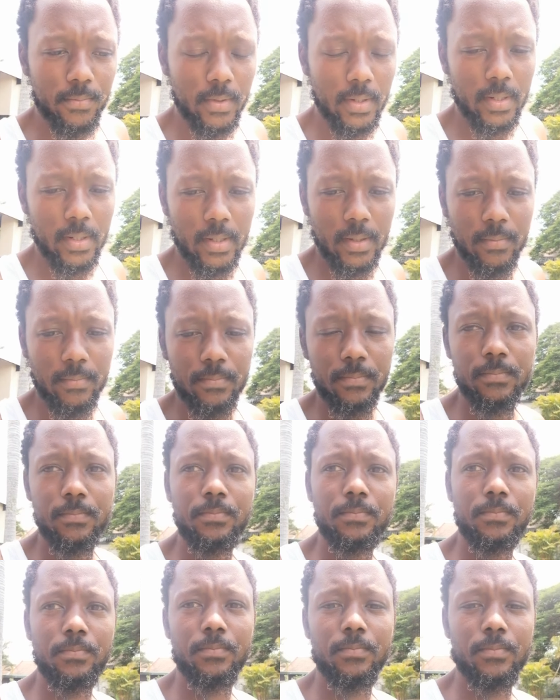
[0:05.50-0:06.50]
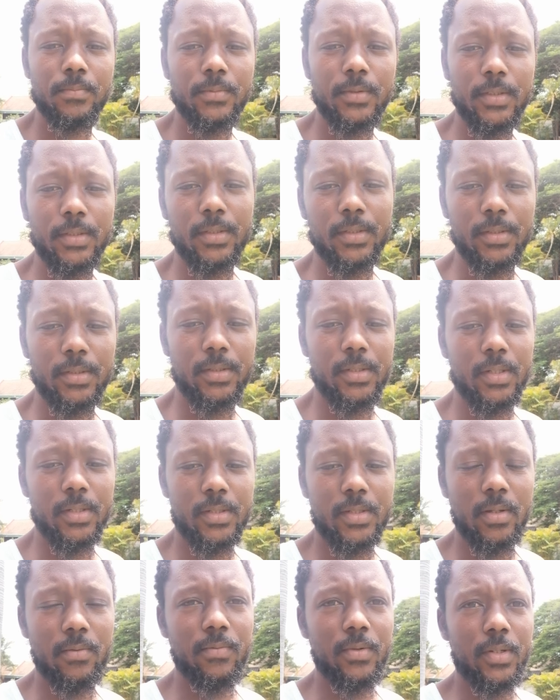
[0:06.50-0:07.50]
Well, this is
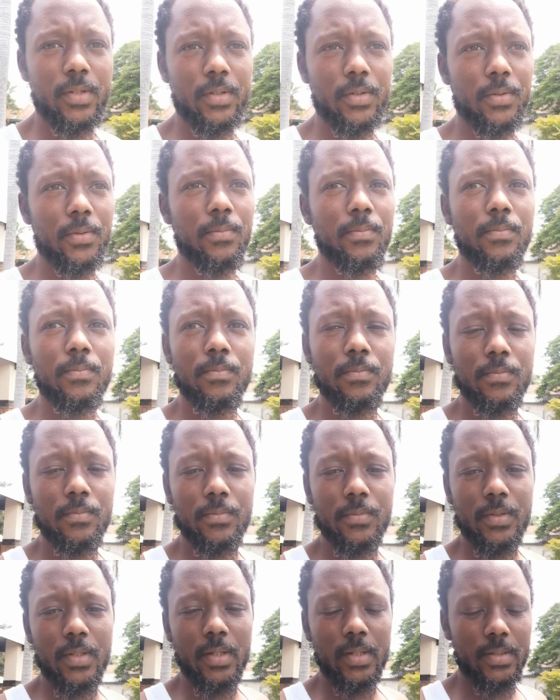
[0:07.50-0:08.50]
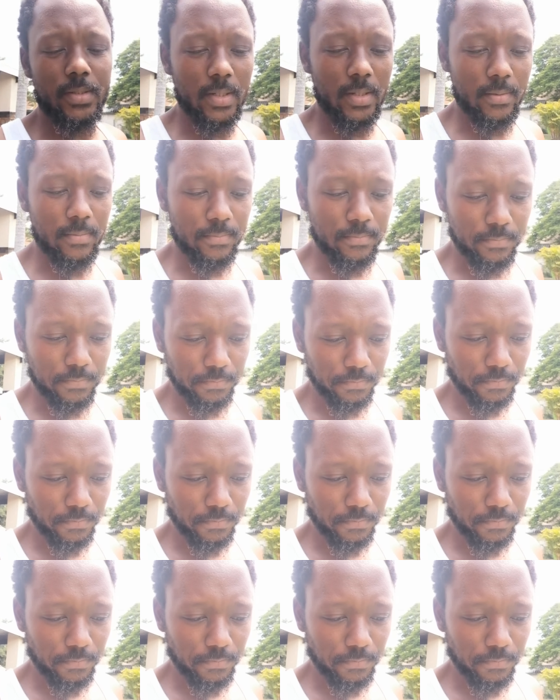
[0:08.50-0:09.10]
just a video that